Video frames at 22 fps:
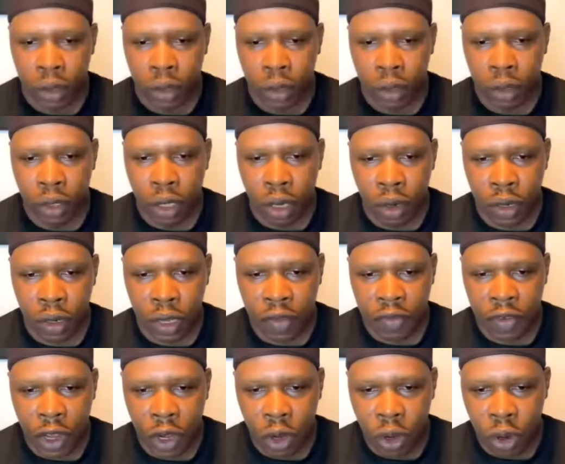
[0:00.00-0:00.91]
Now,
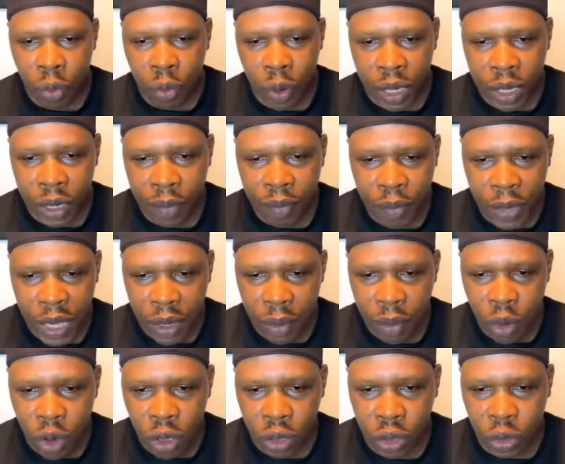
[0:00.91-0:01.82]
if you look on the
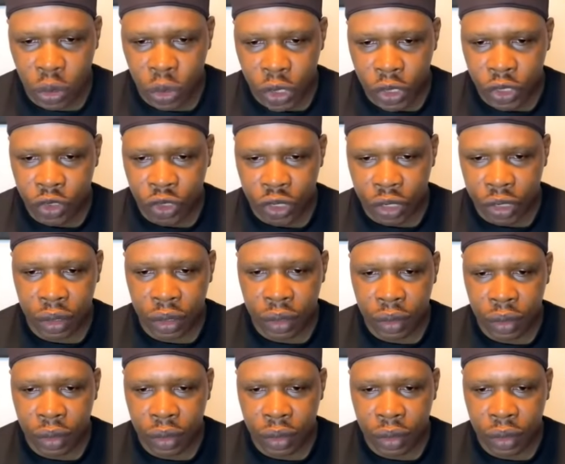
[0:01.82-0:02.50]
Billboard 200,